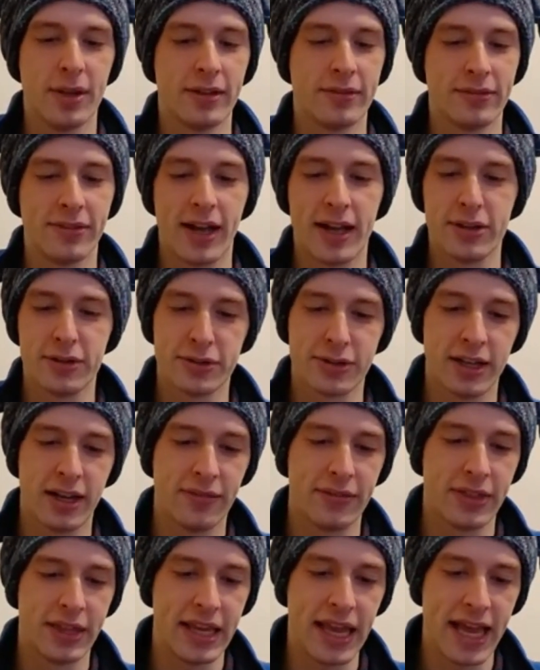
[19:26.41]
and find
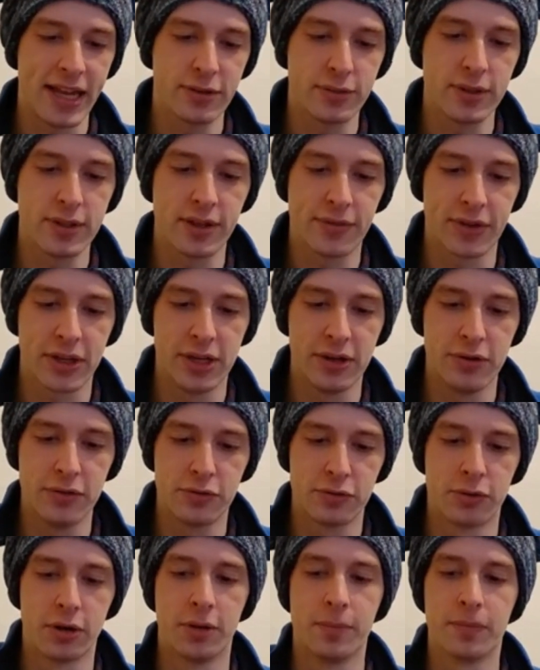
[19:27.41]
yourself at the entrance of a
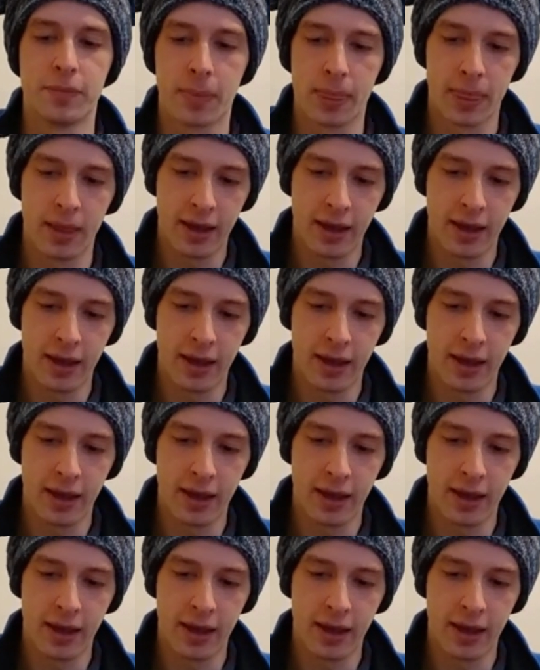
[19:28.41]
huge room.